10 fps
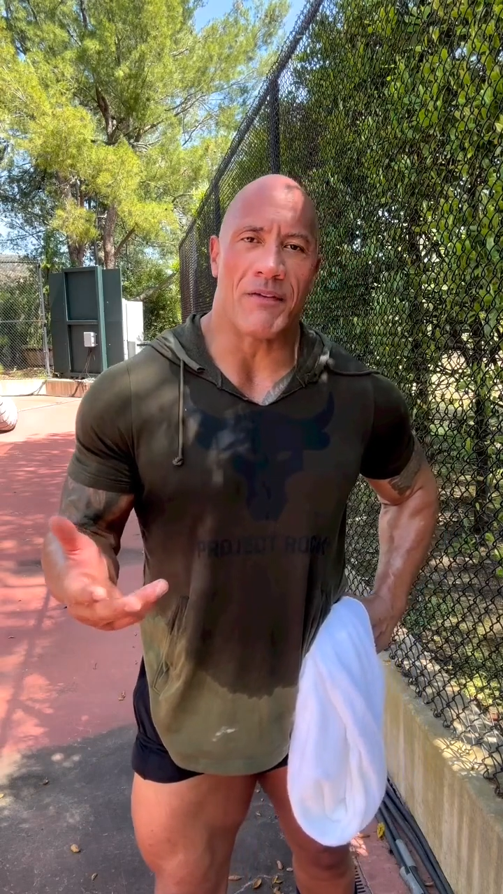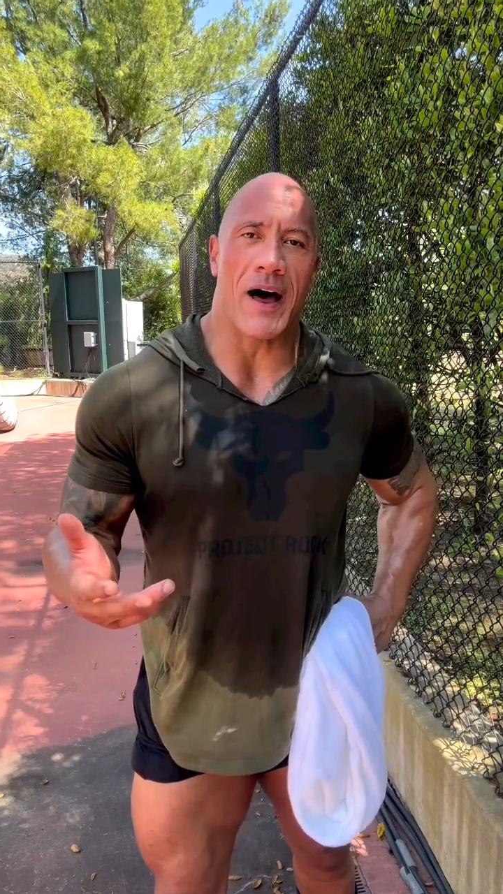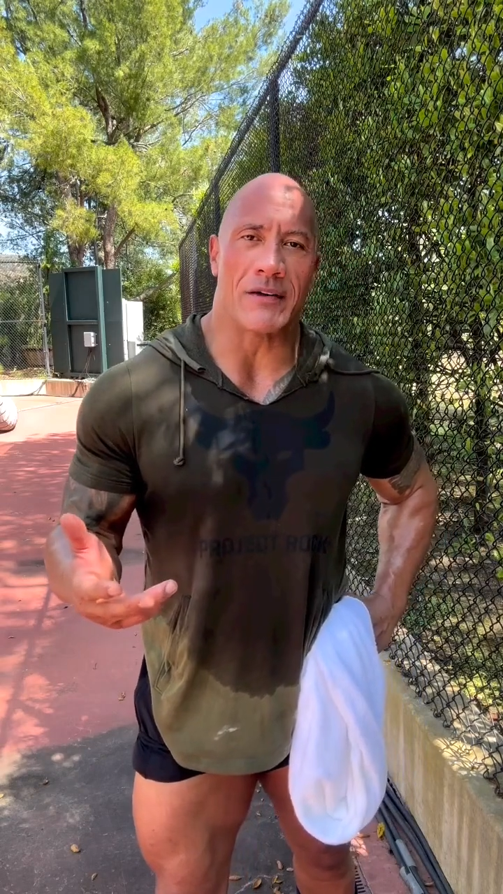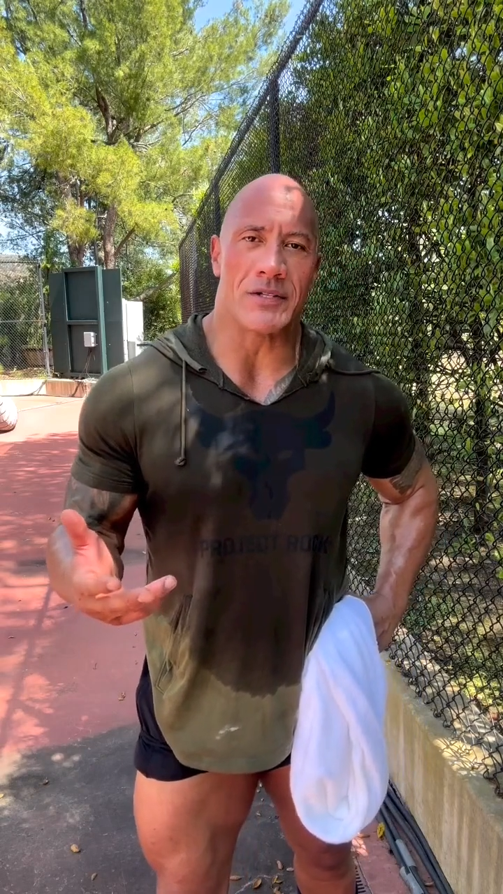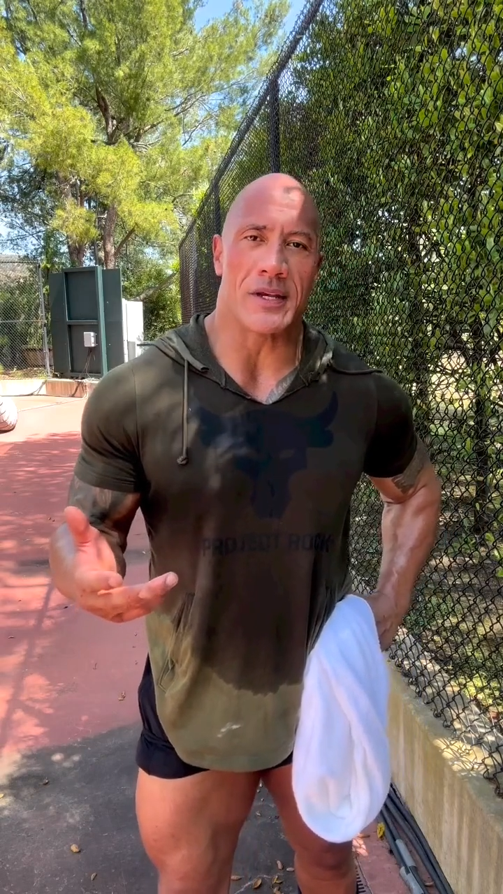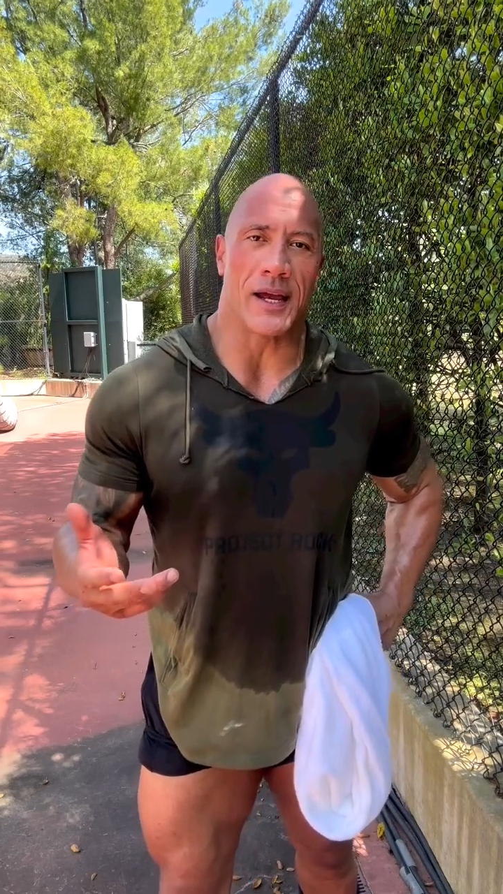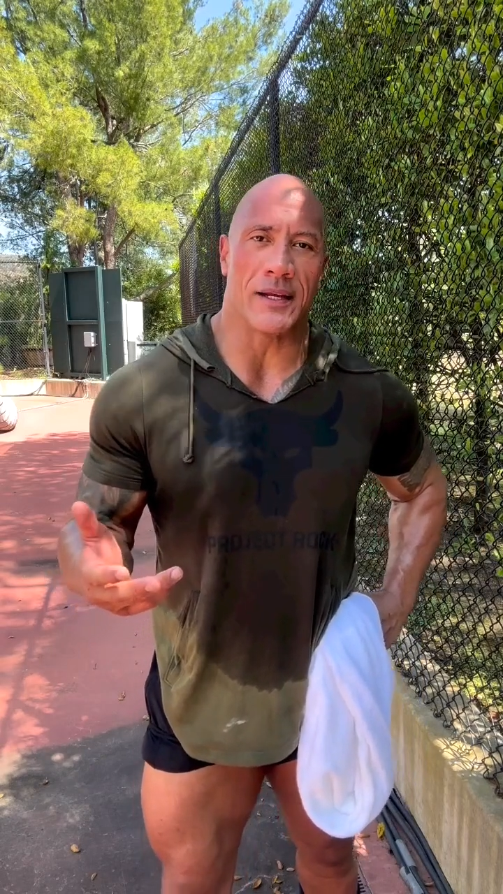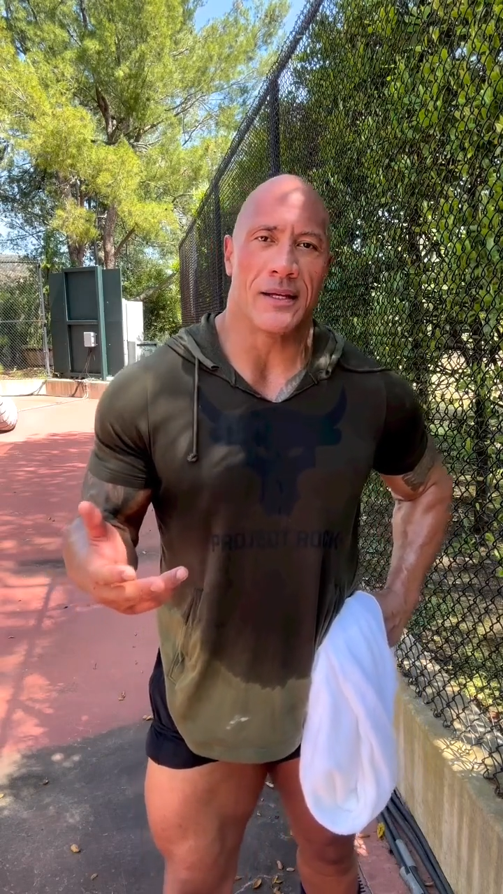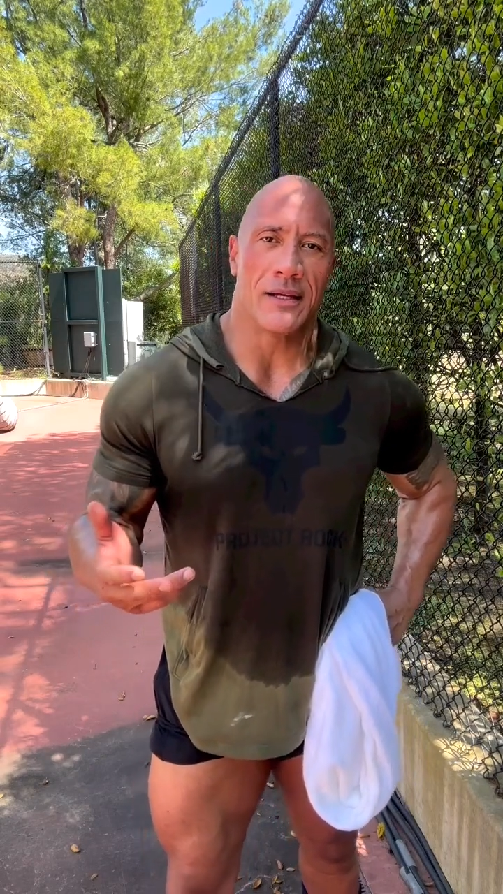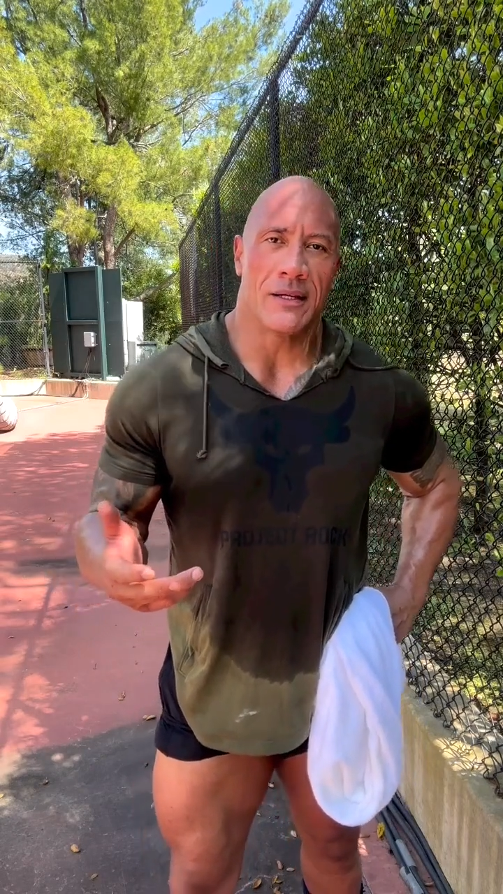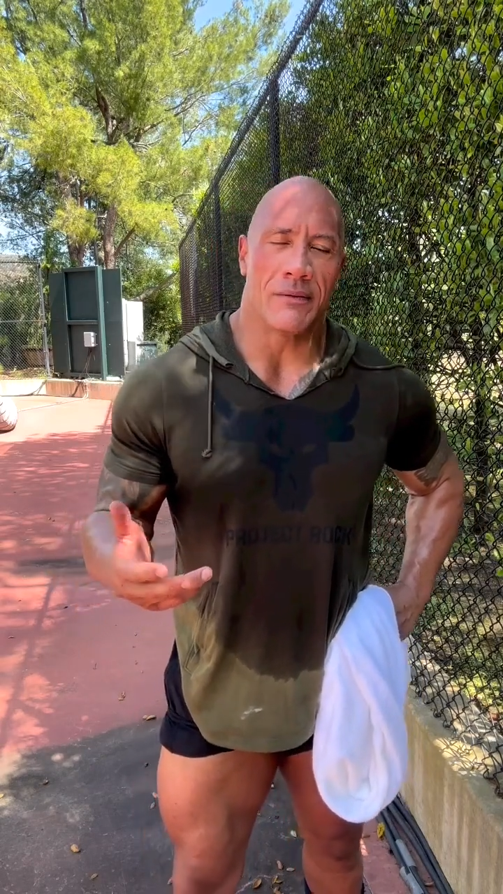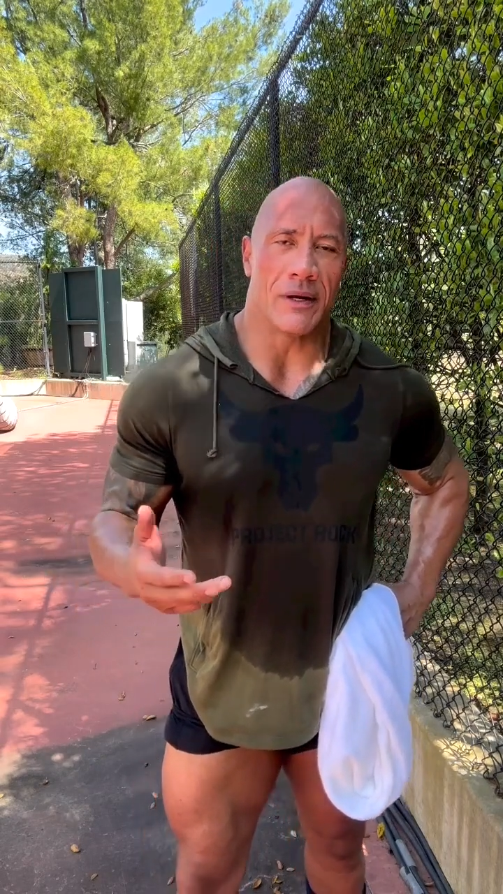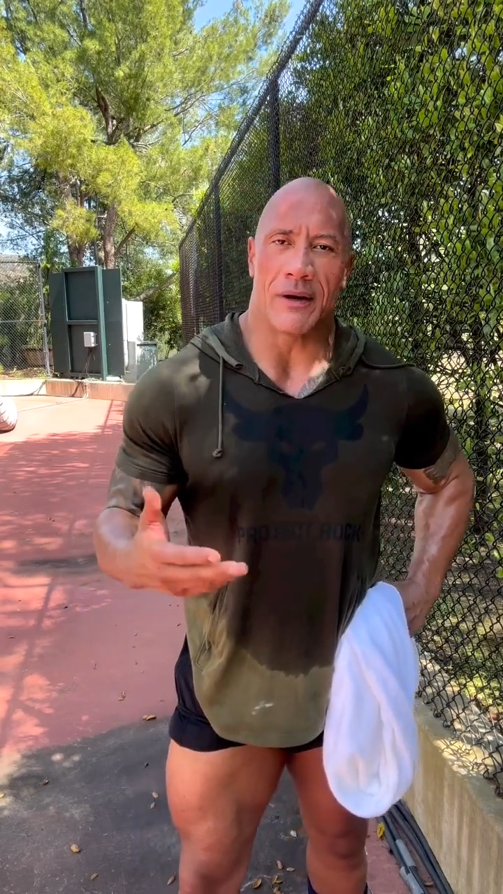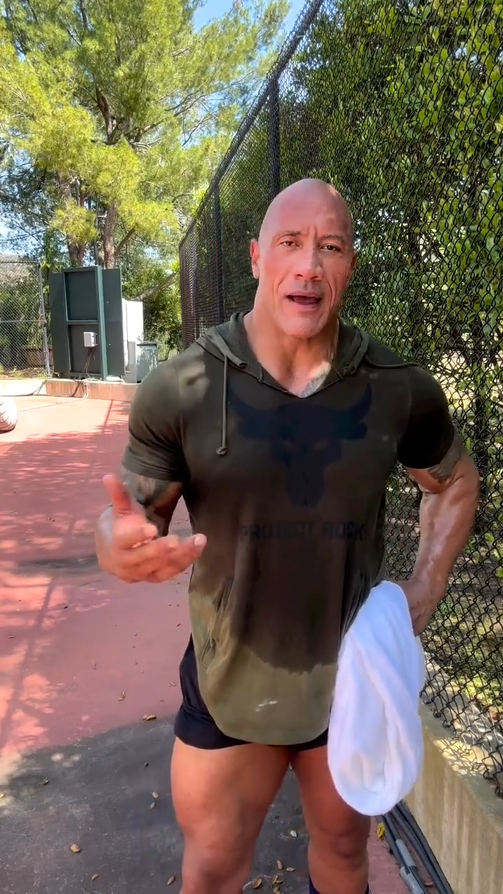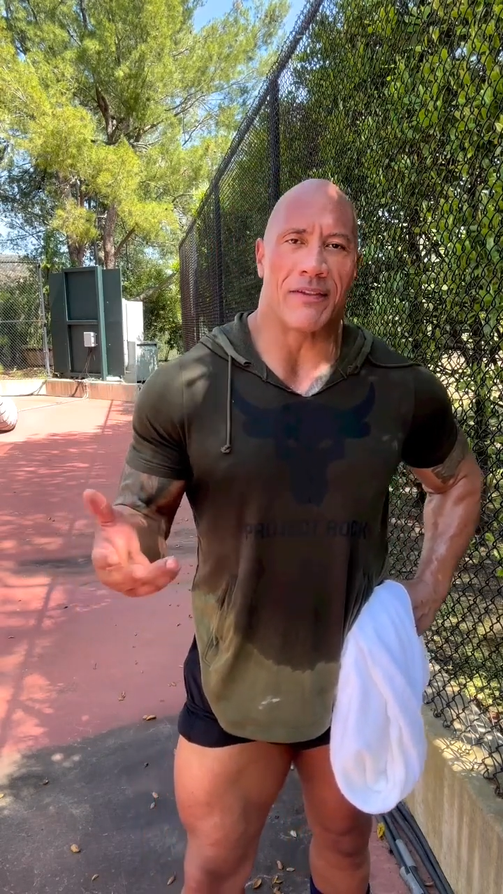Father's Day. We
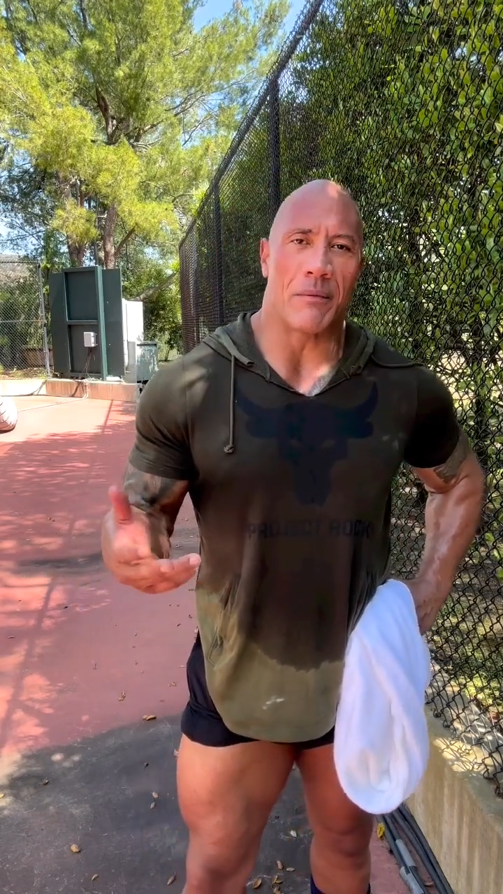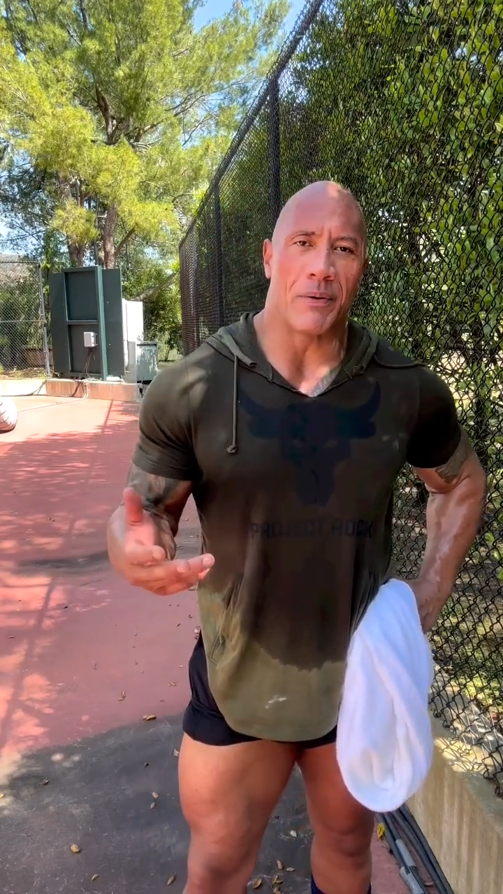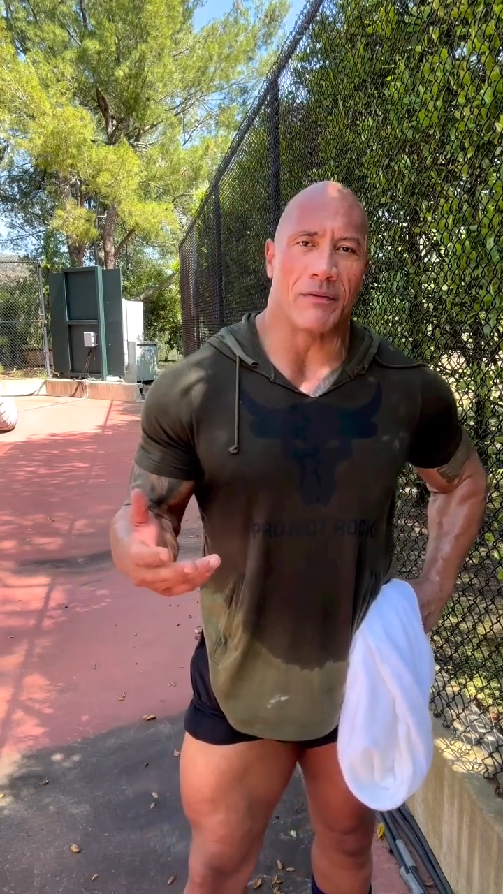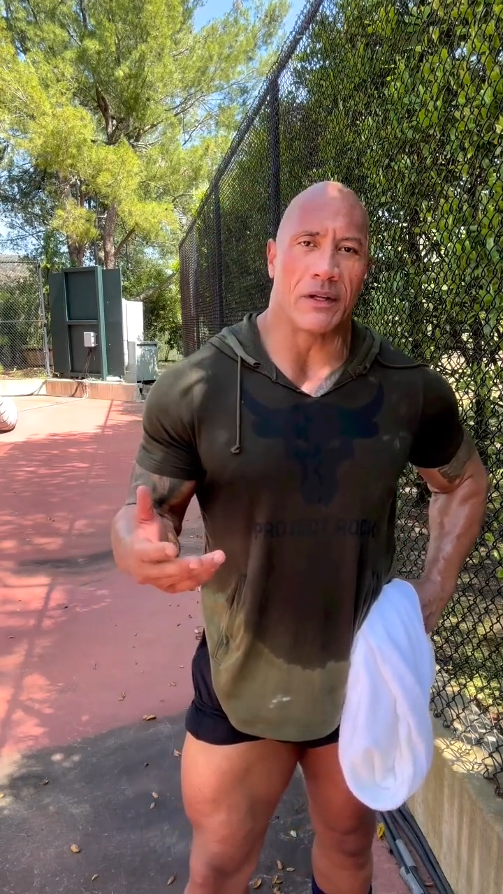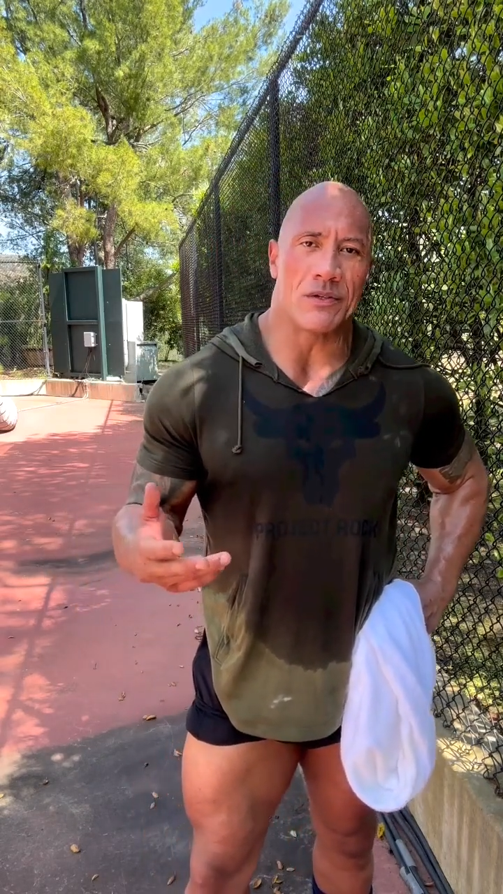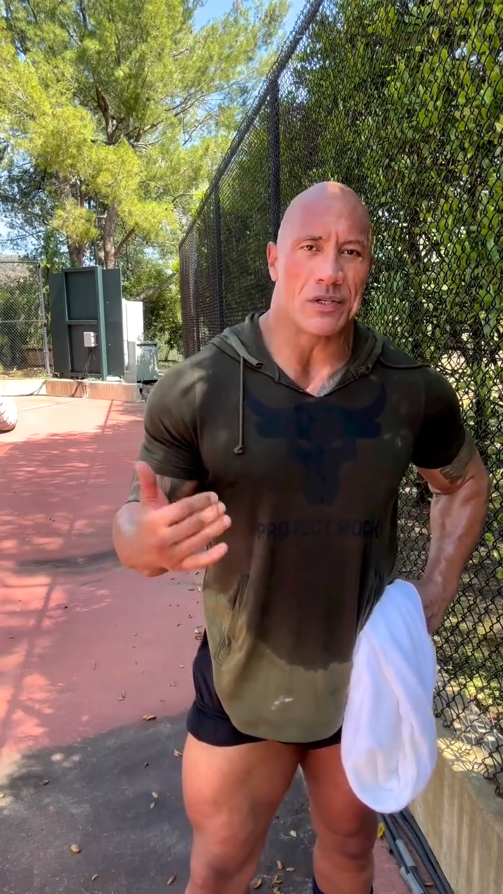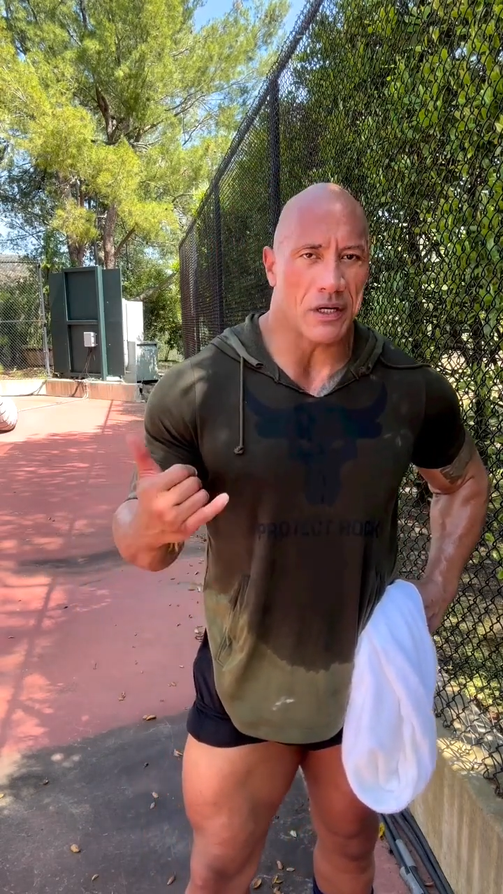don't have that privilege